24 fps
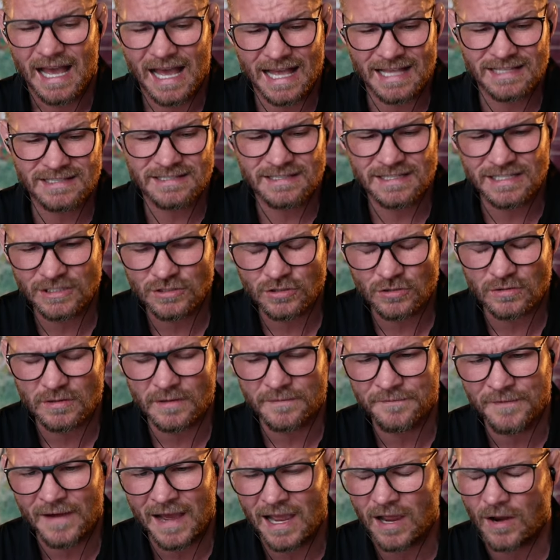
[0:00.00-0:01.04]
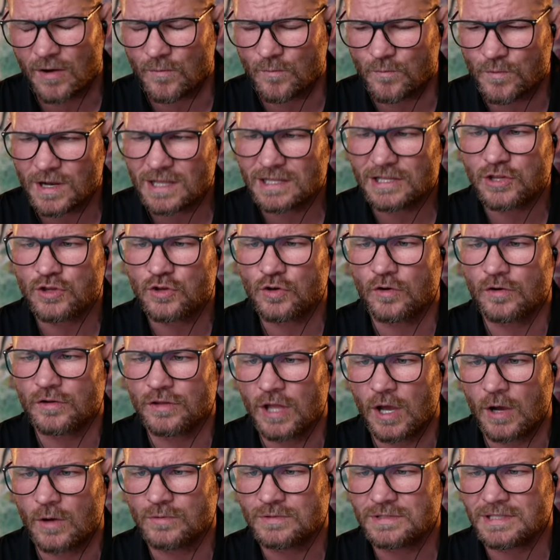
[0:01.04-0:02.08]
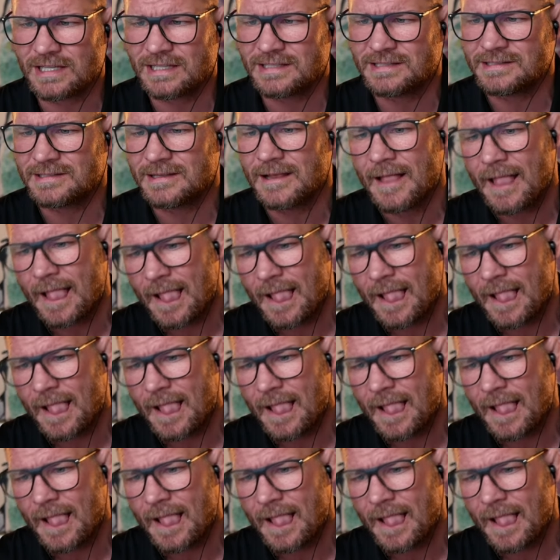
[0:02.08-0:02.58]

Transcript: Anthony took the fight on really short notice.